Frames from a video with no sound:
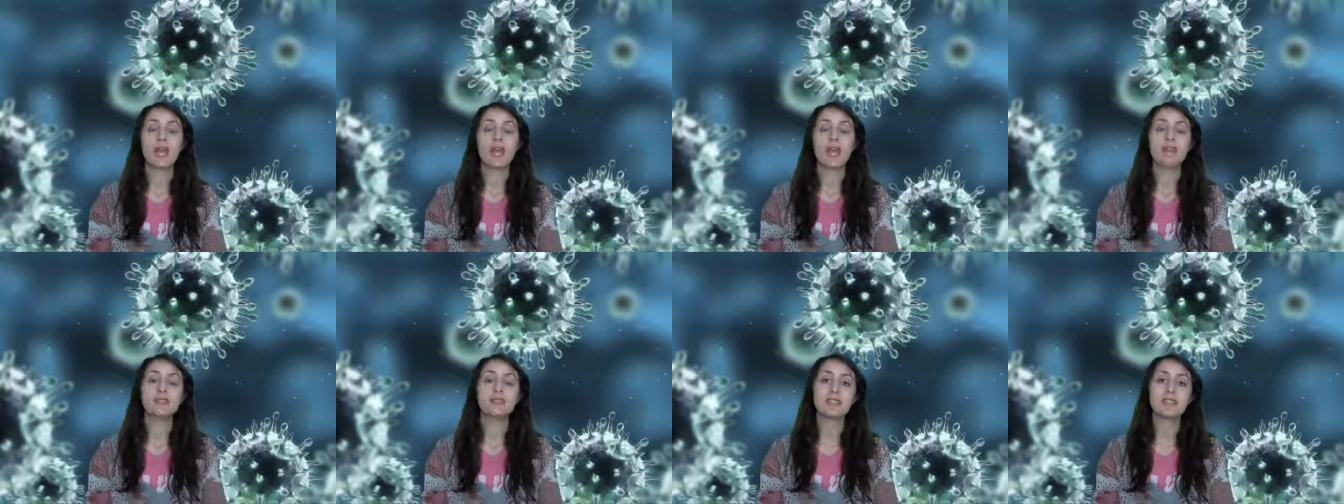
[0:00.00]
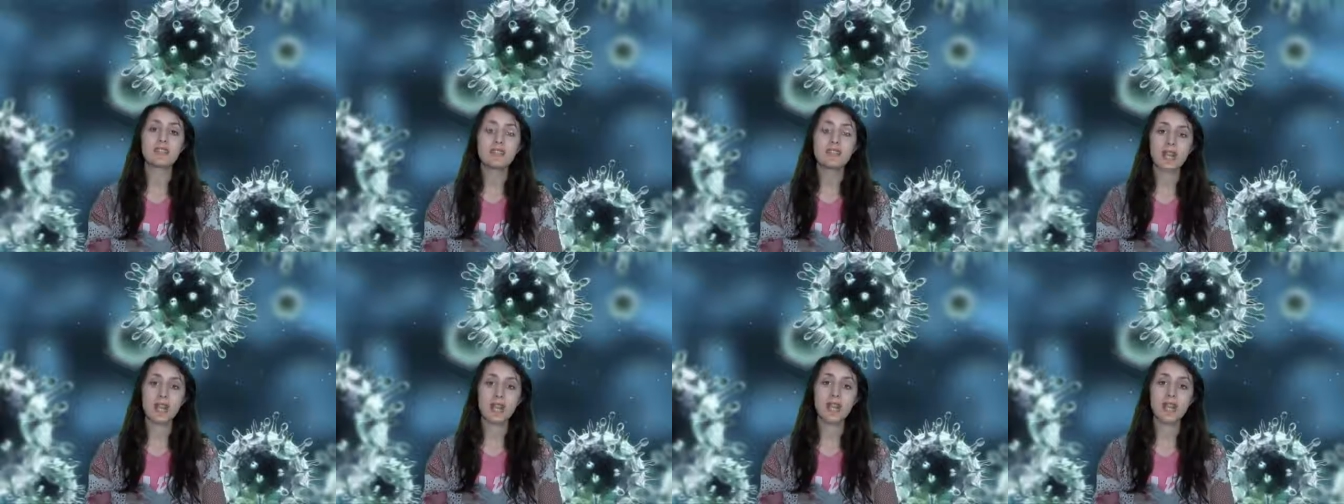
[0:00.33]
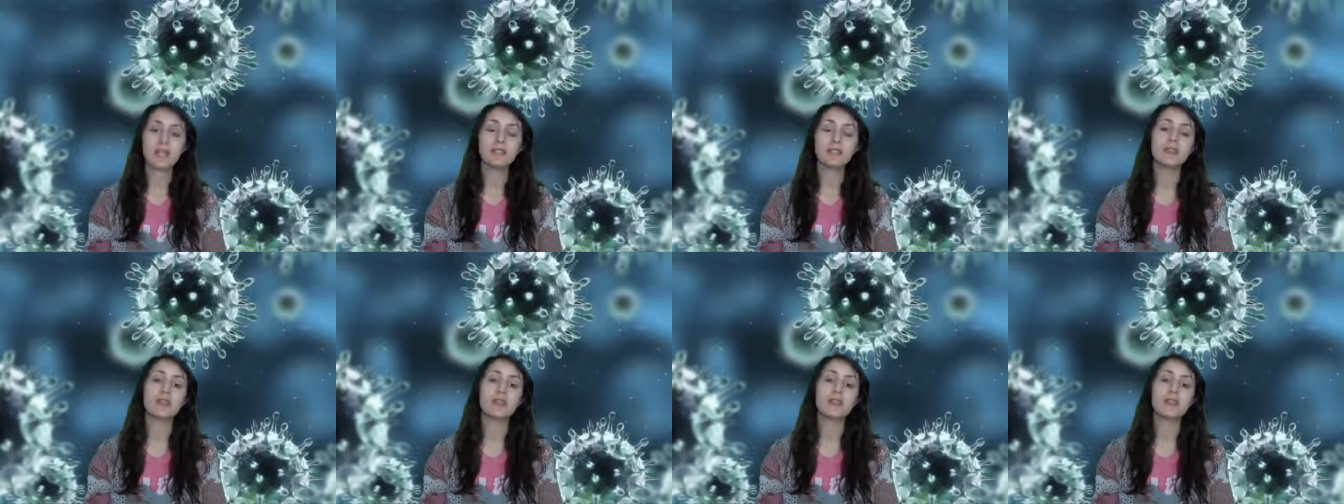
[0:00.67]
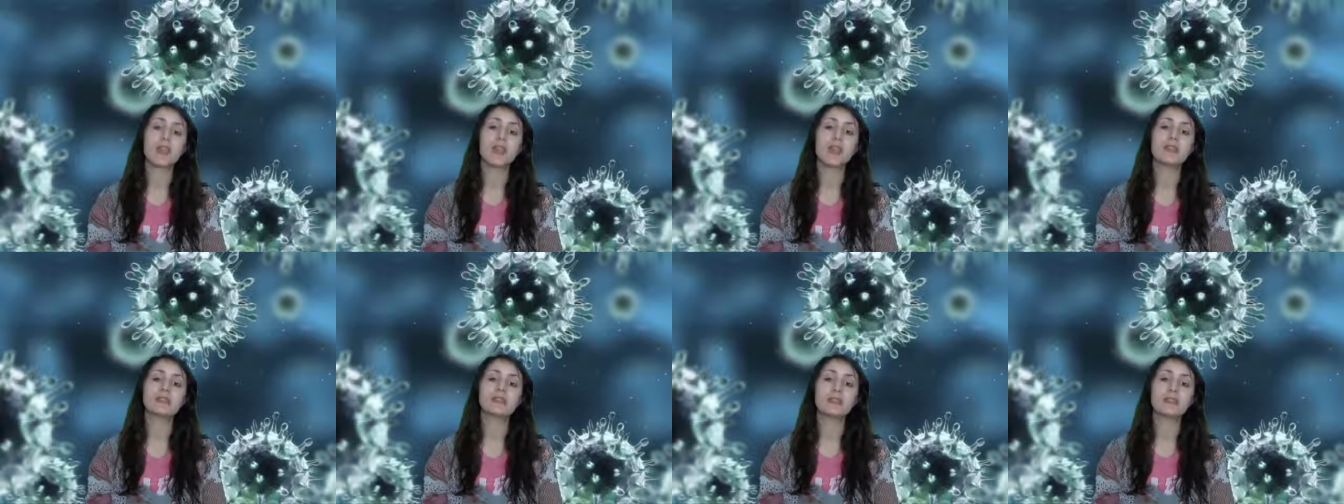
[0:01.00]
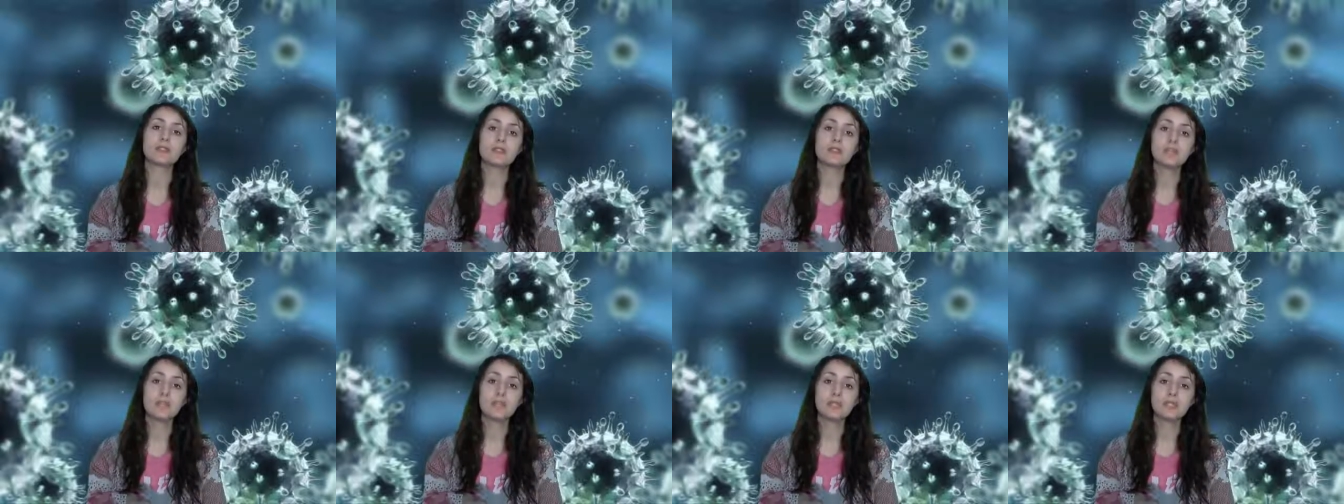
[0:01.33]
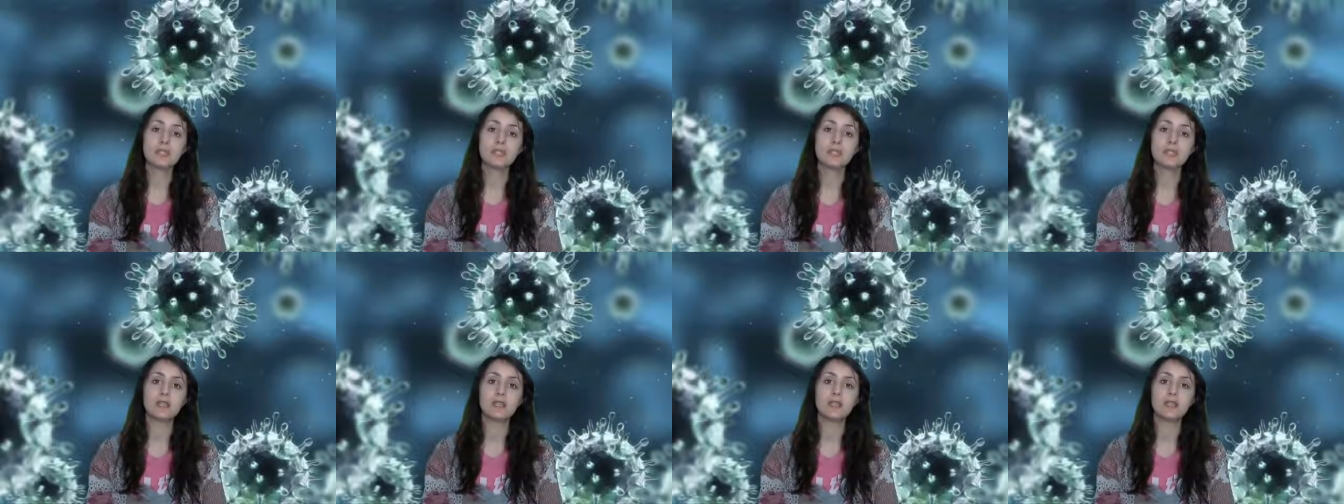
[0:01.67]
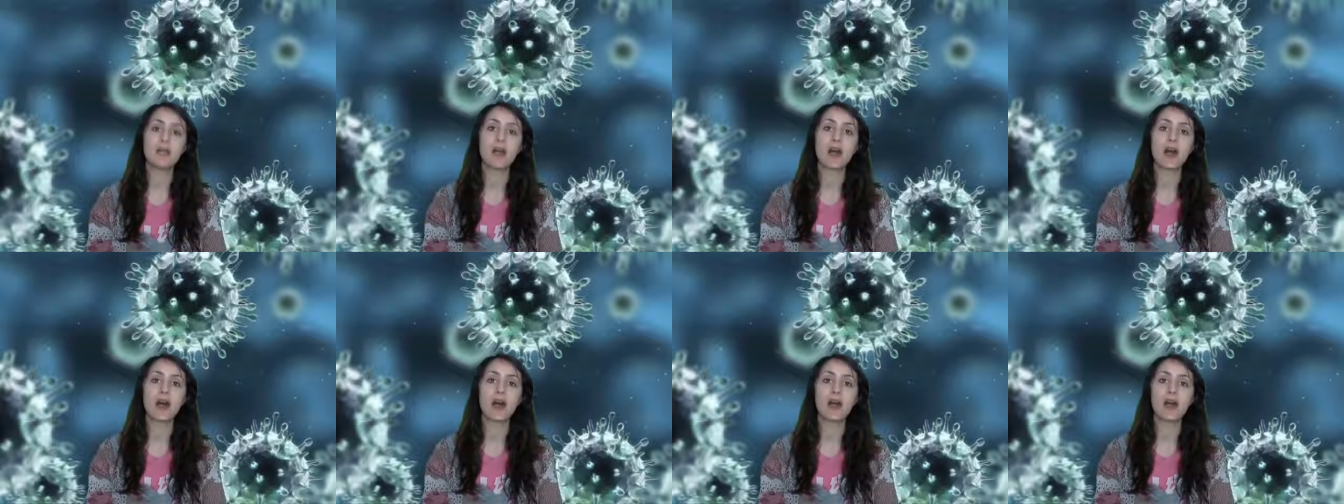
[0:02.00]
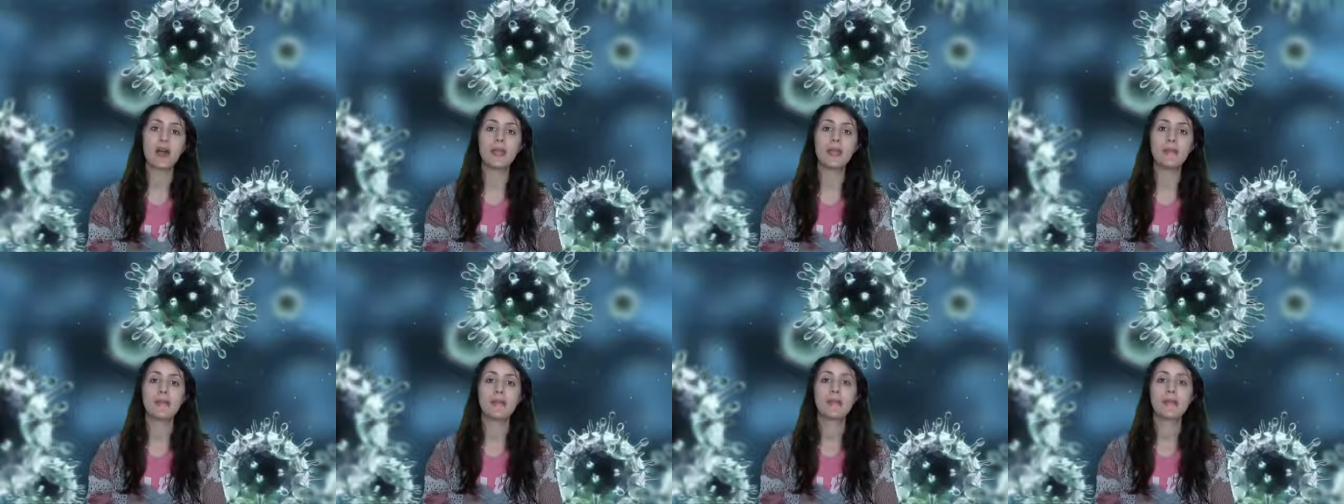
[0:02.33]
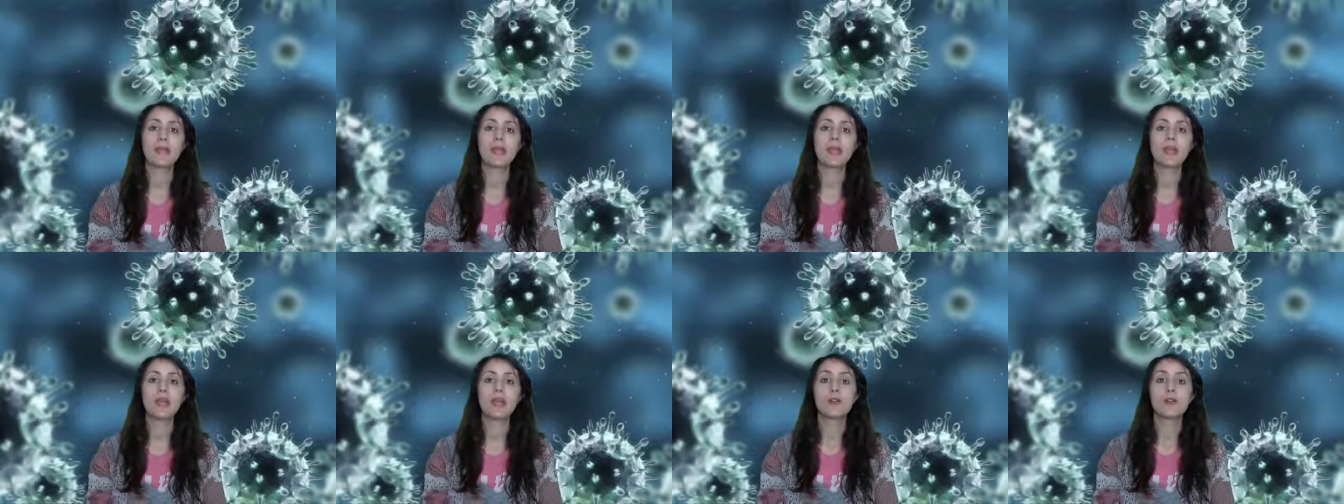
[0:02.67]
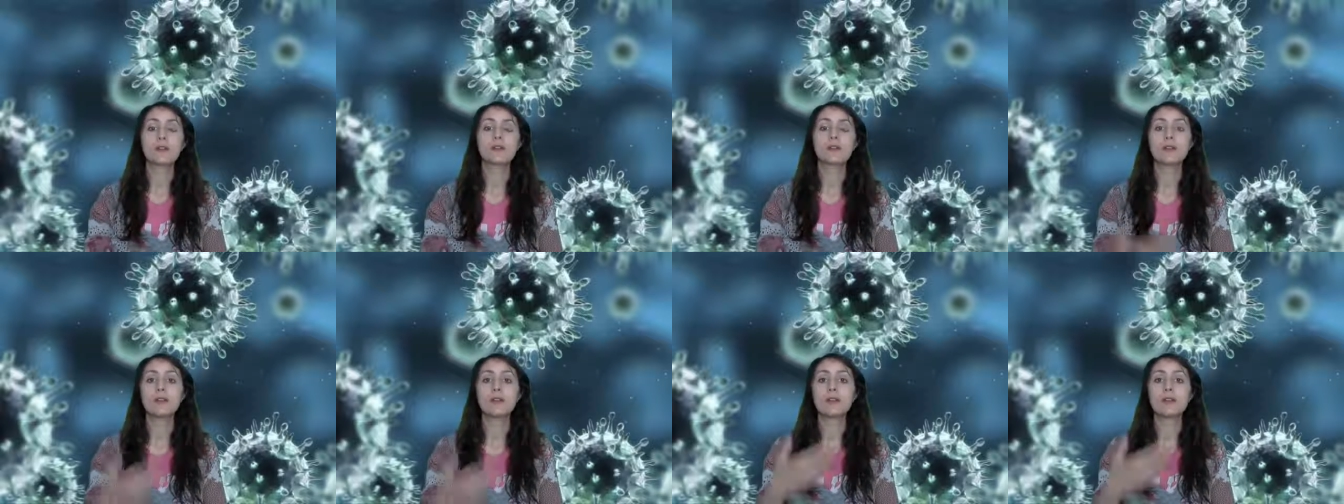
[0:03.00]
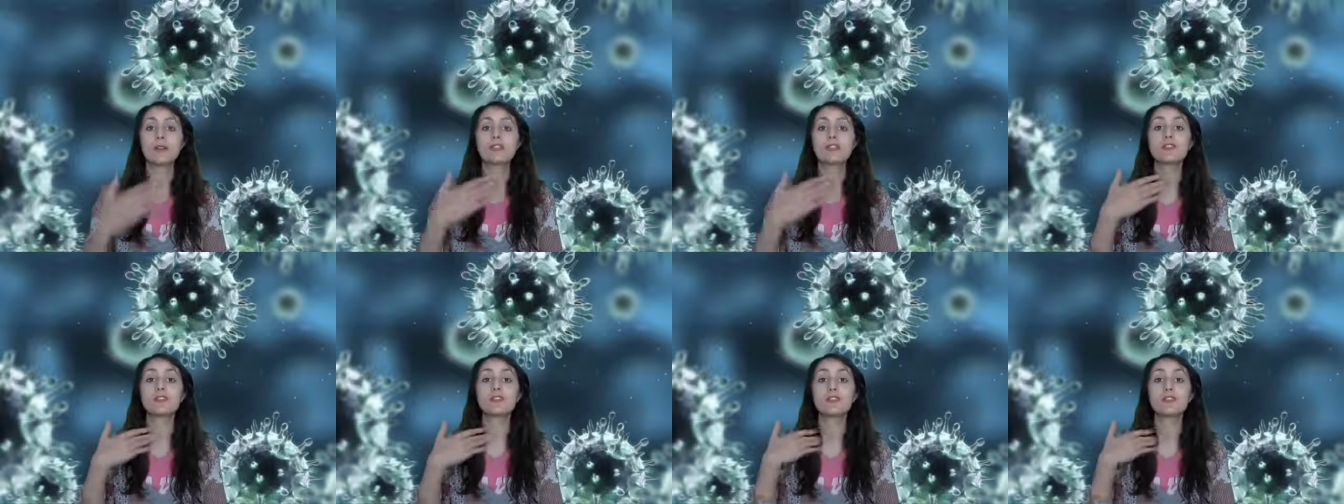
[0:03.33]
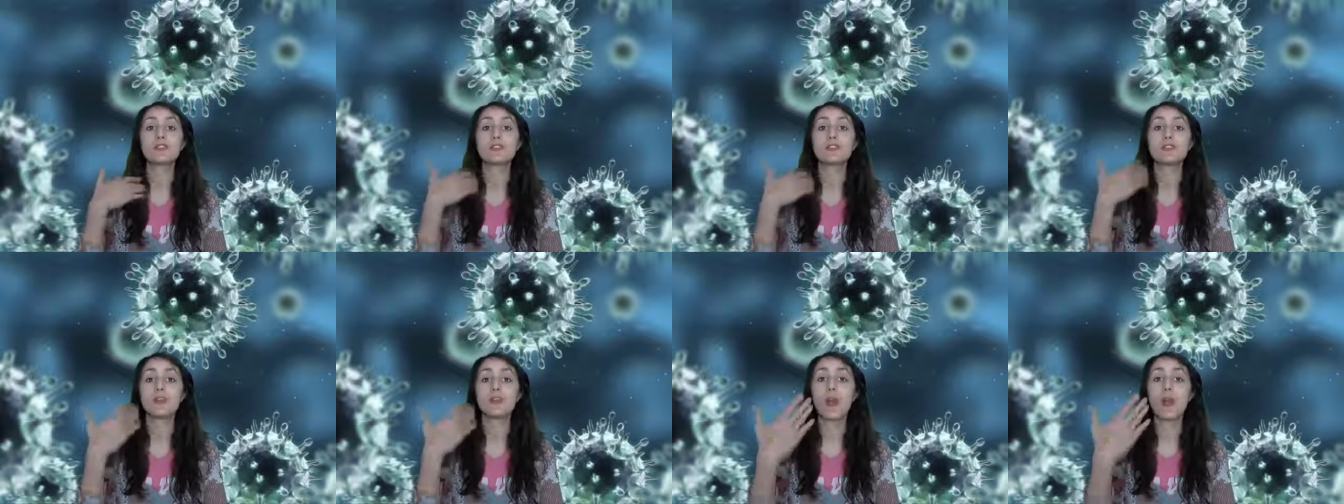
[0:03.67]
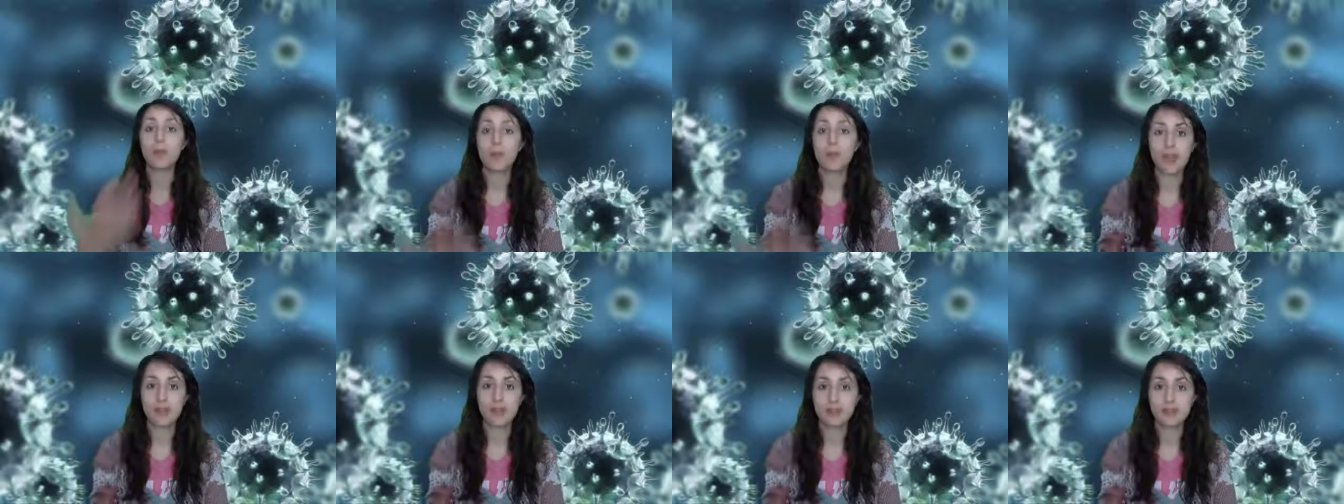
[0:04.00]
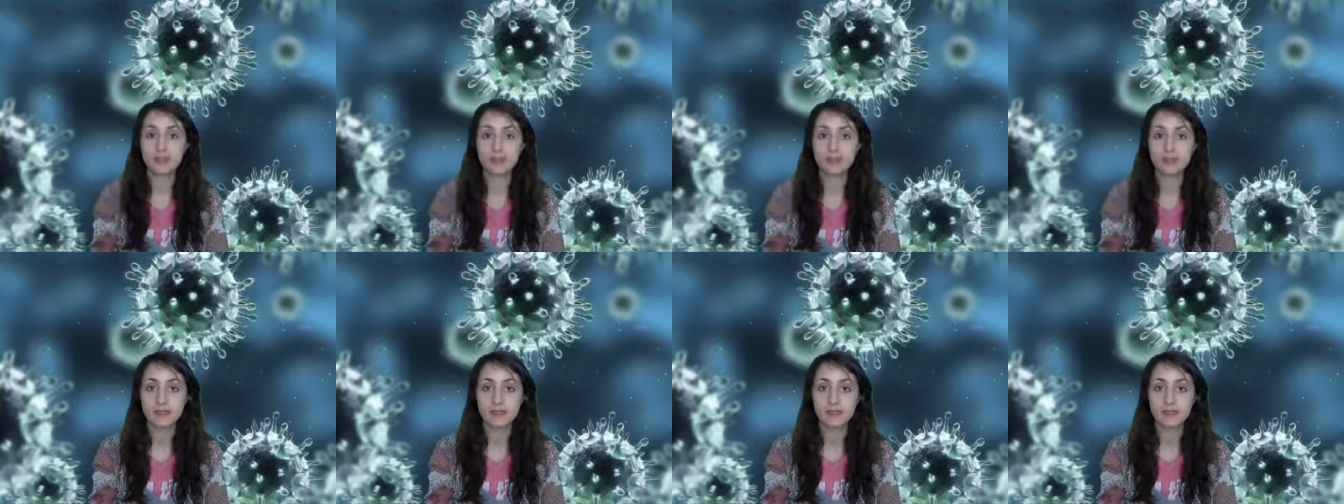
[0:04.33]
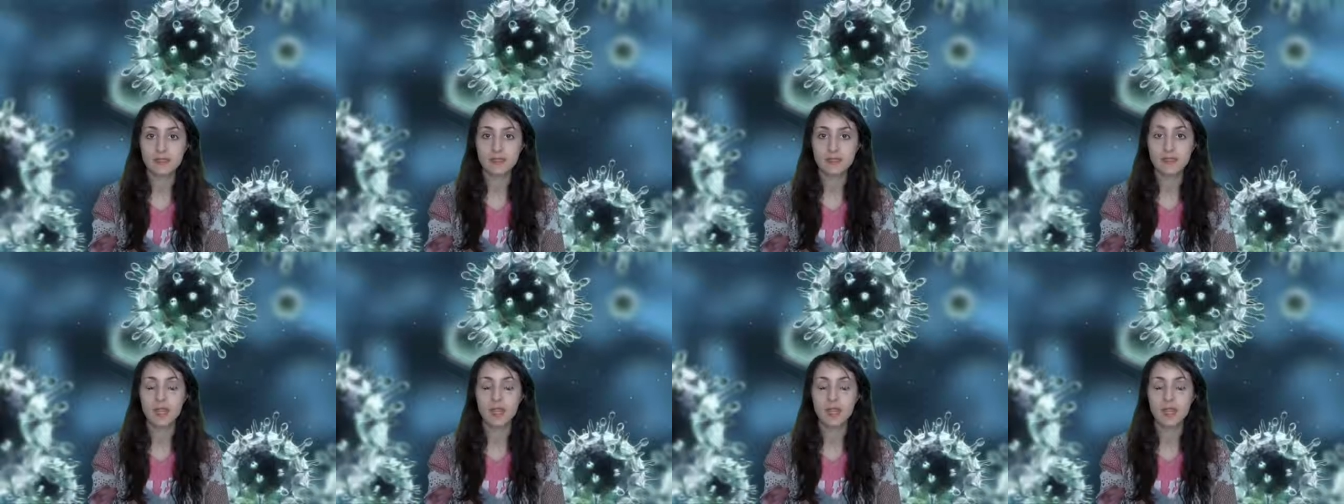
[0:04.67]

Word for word: Essentially, they are transmitted by respiratory droplets